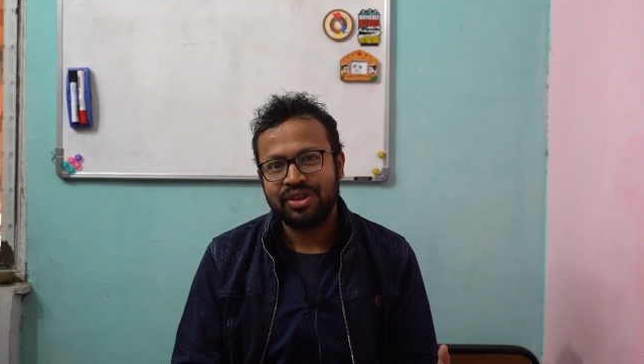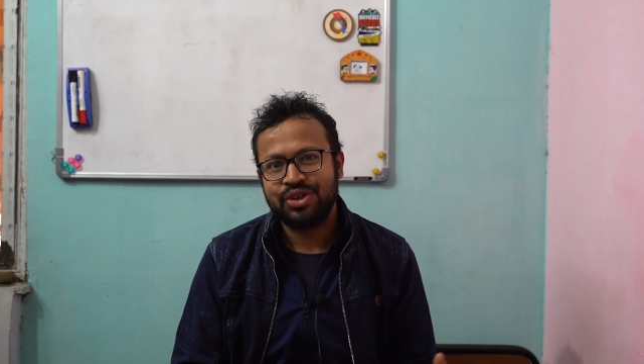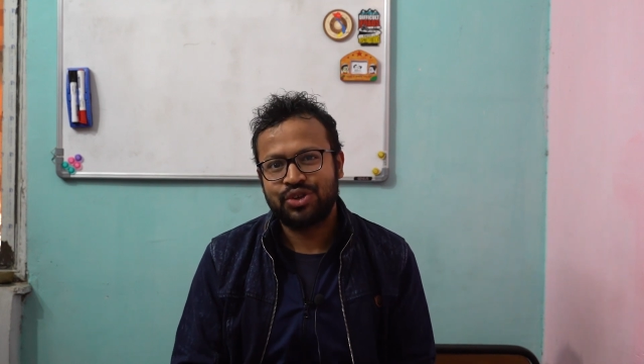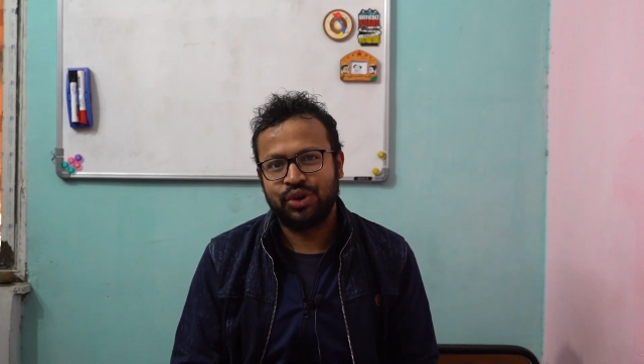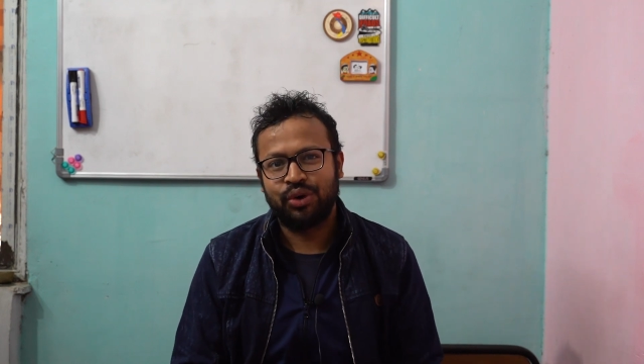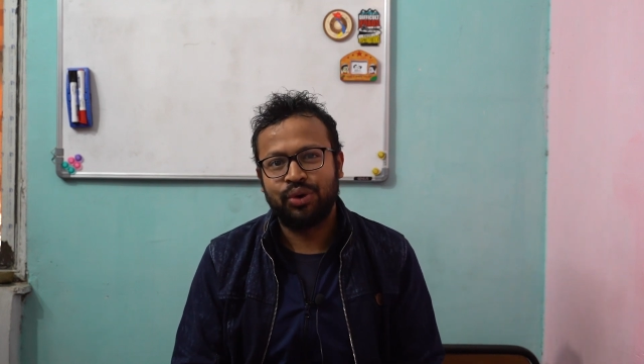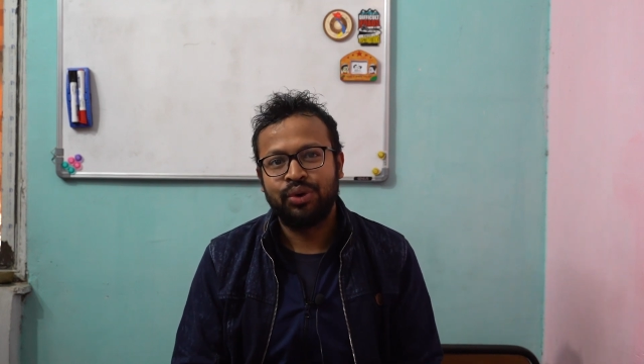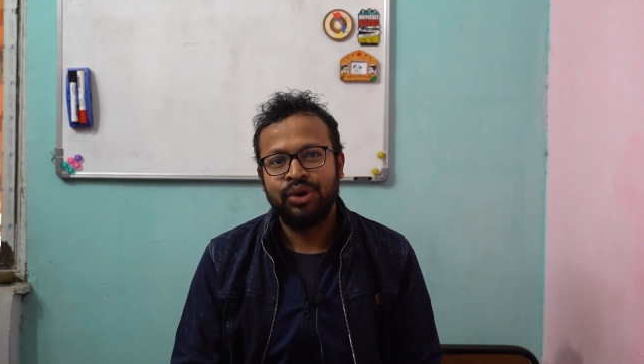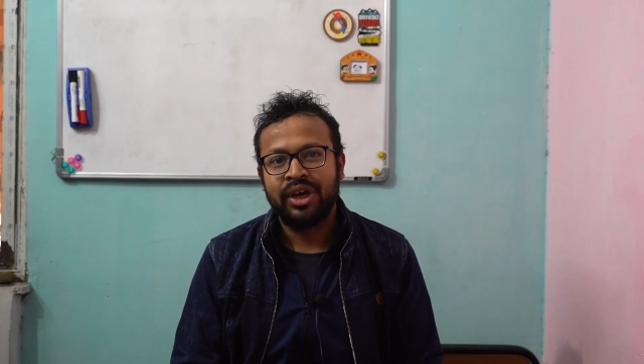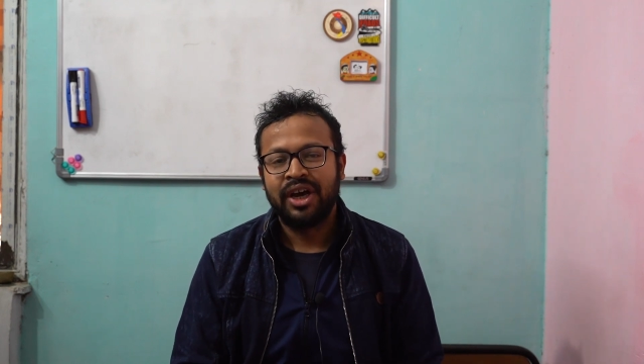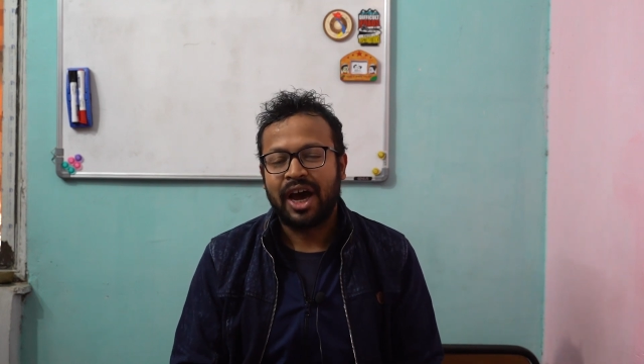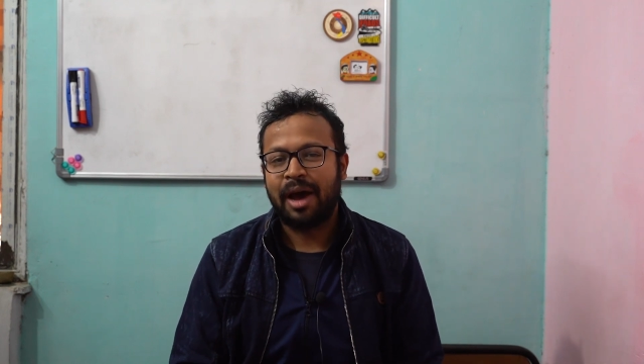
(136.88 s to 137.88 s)
So
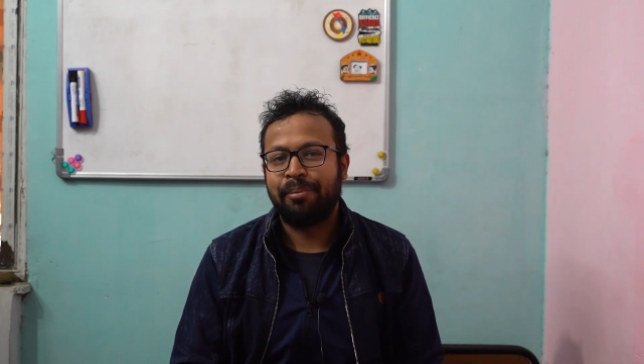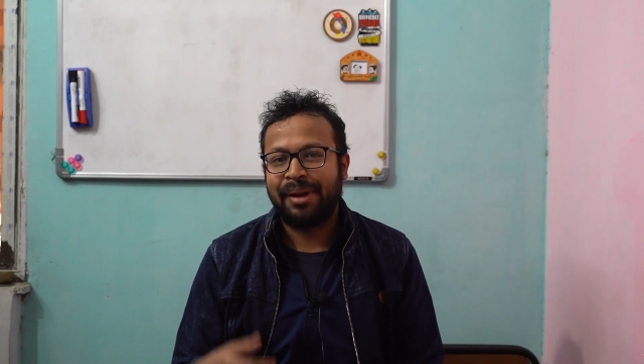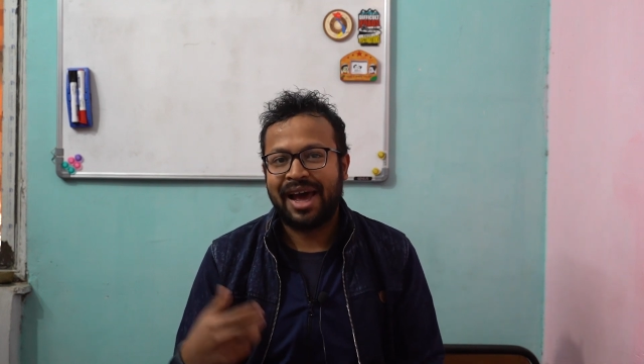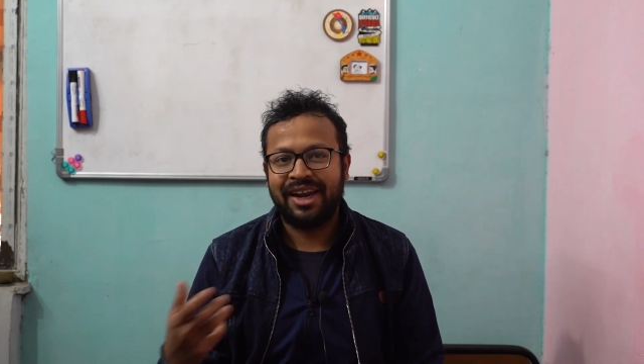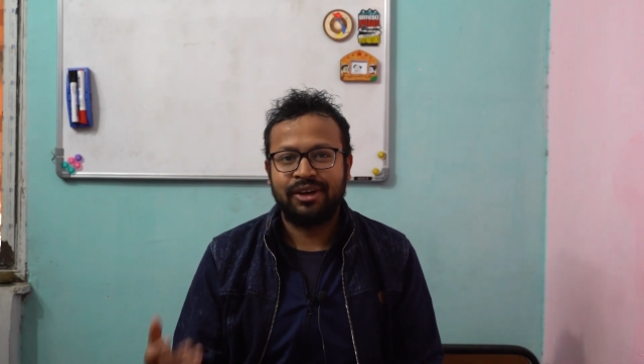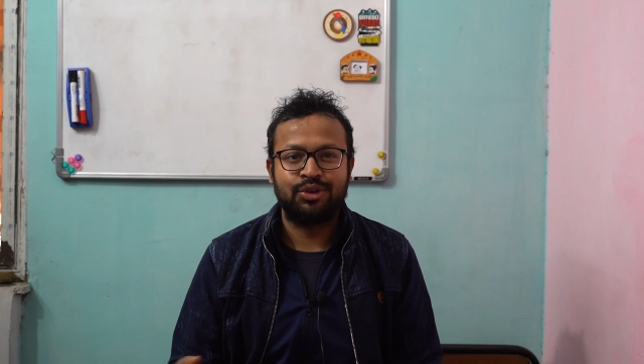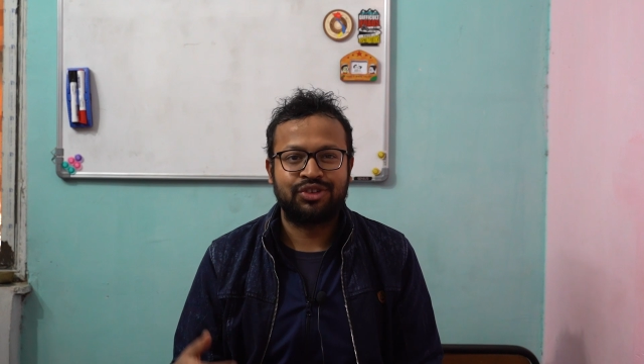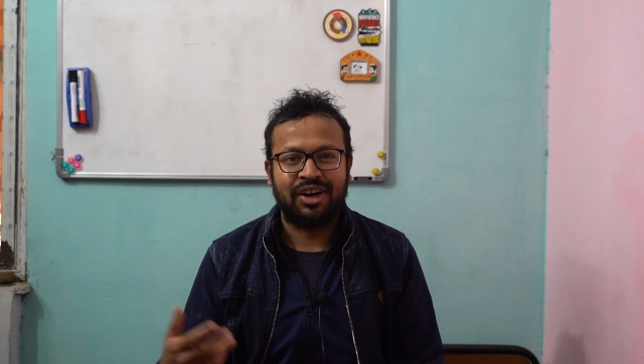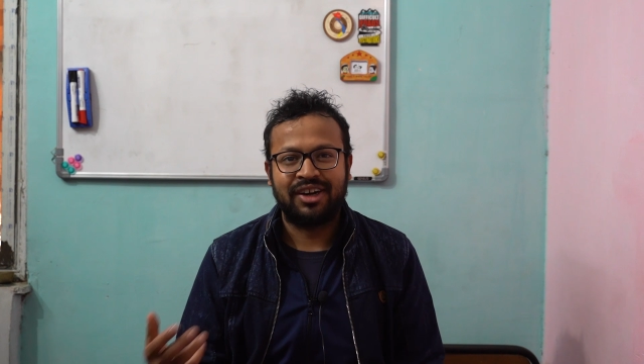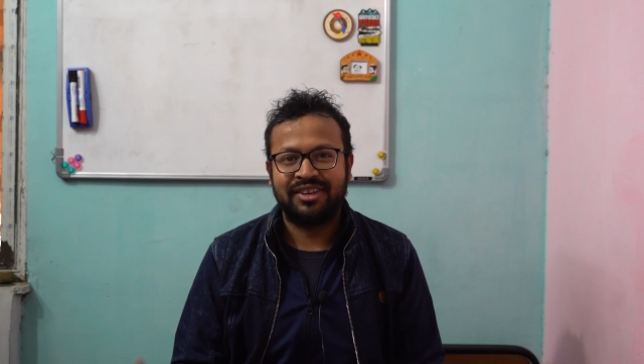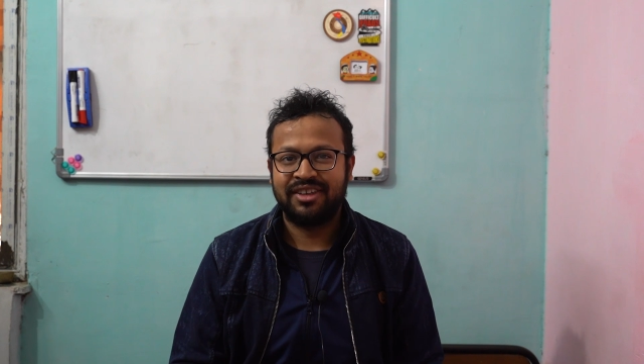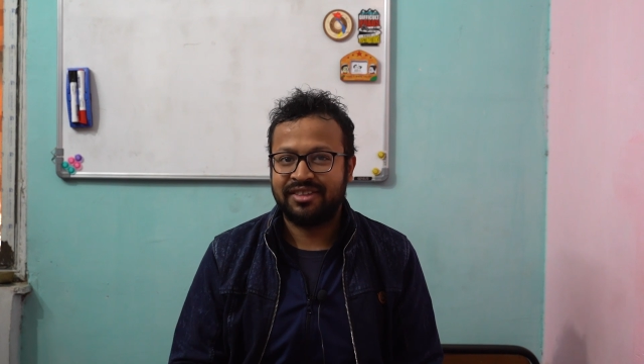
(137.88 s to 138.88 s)
I'm planning to
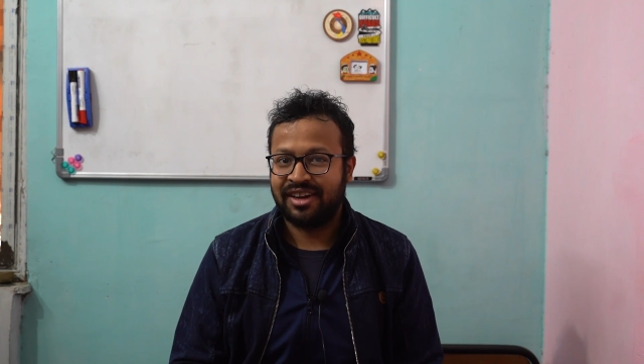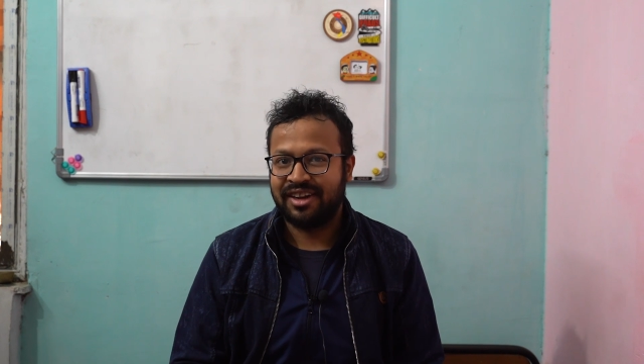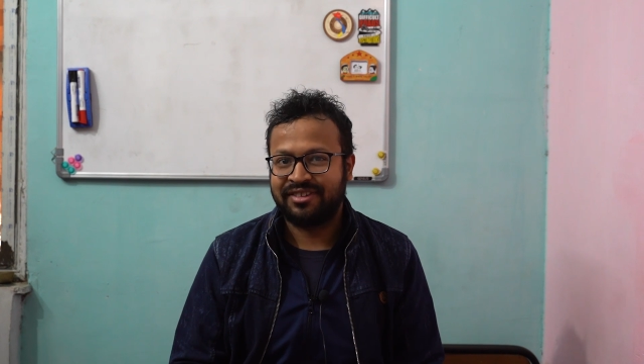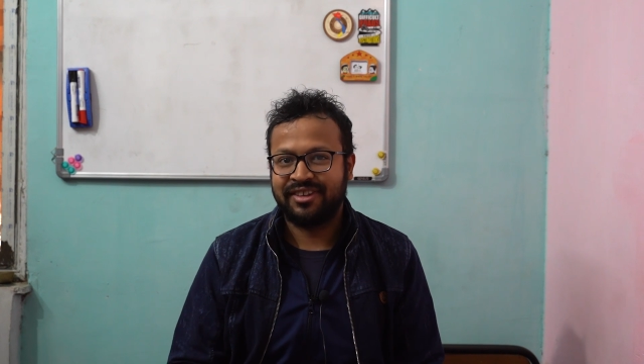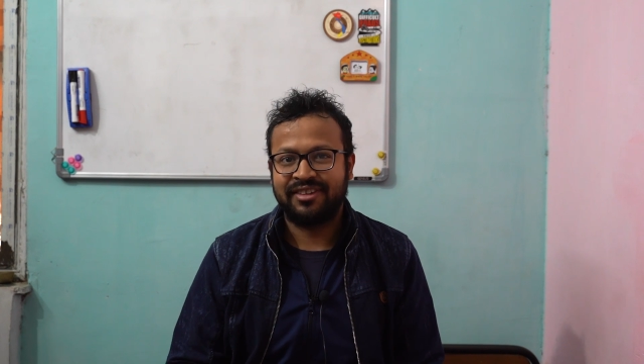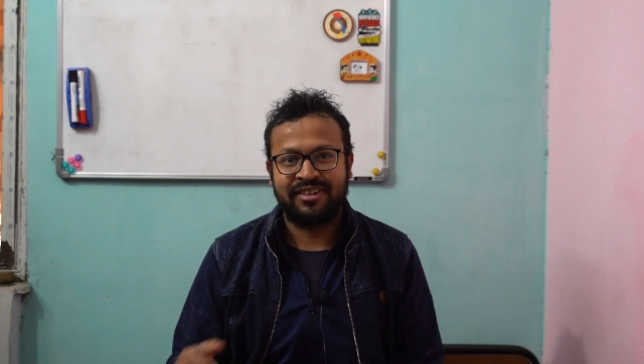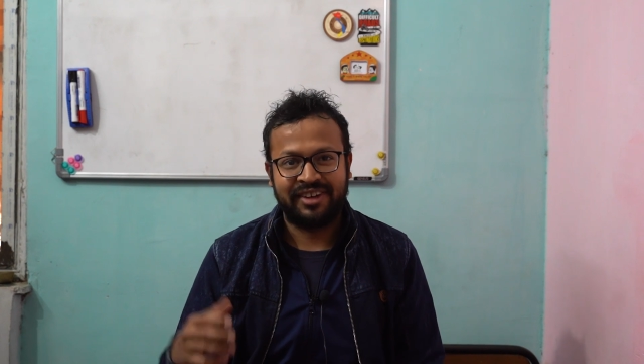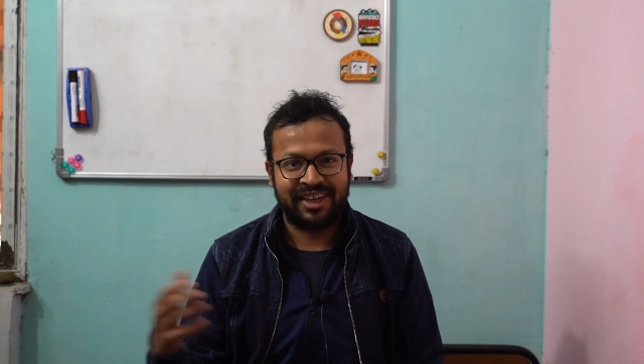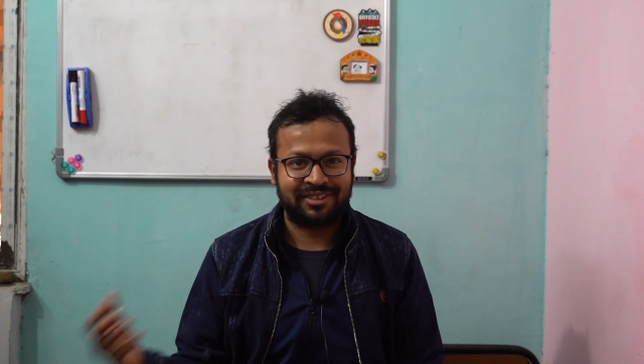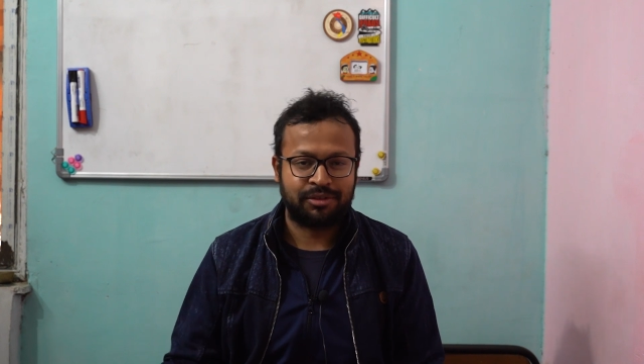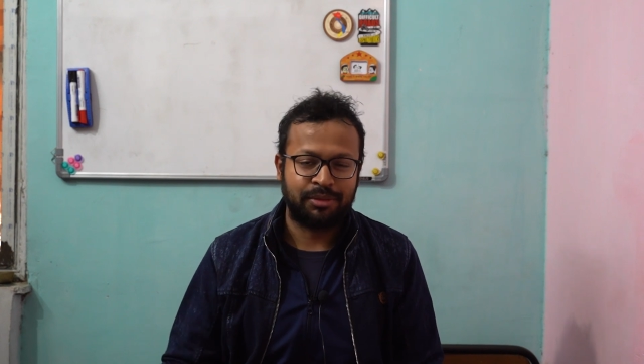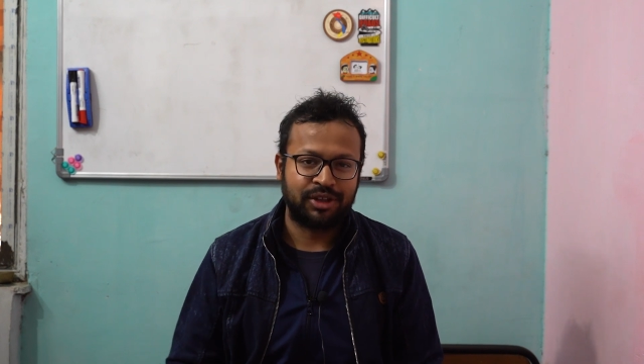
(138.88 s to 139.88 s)
start these classes
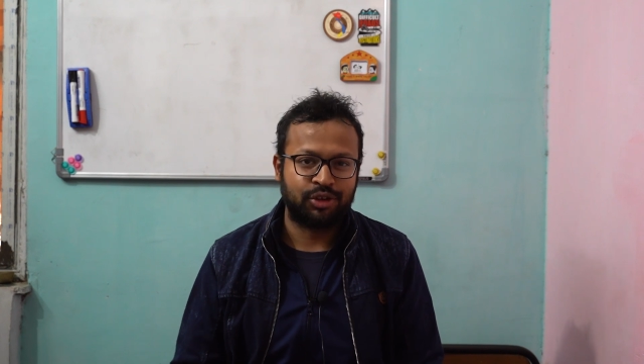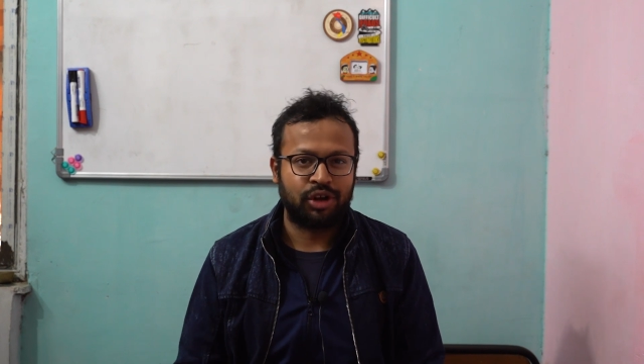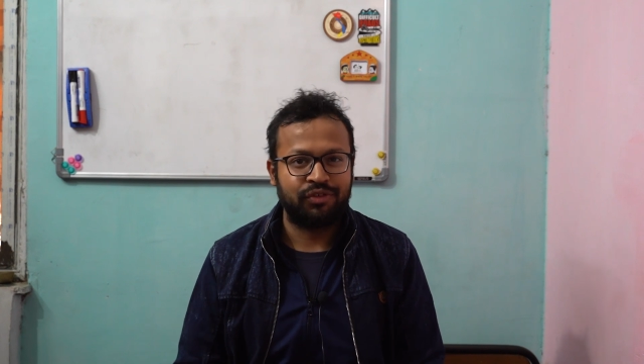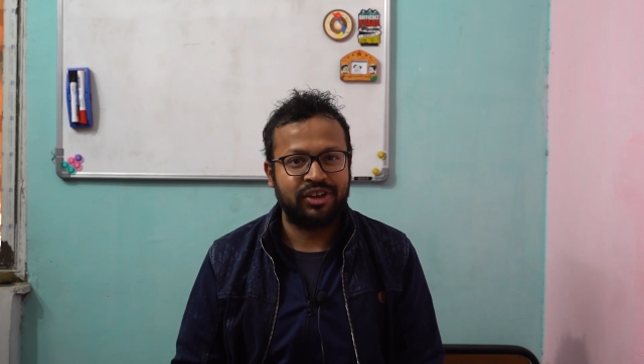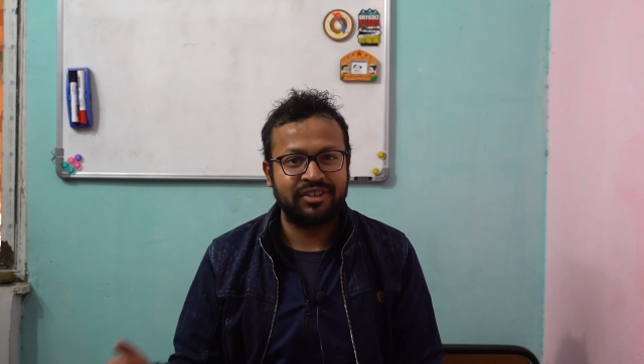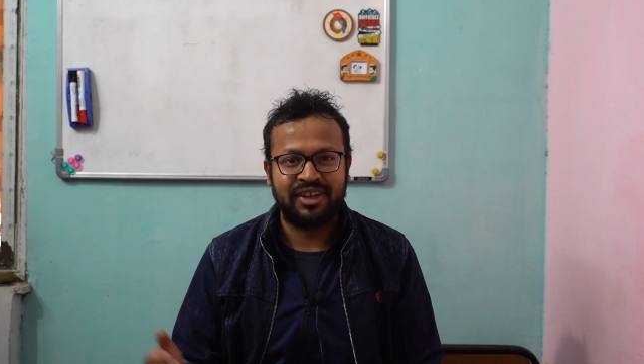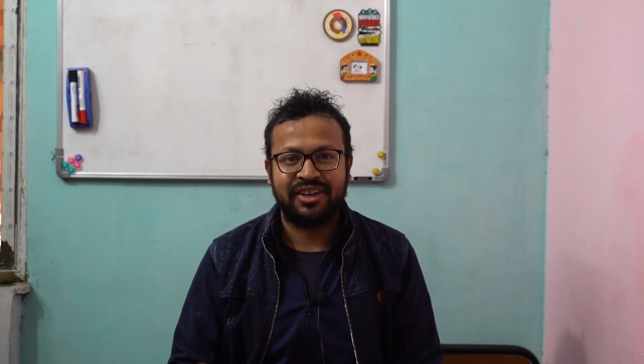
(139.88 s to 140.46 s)
next month onwards,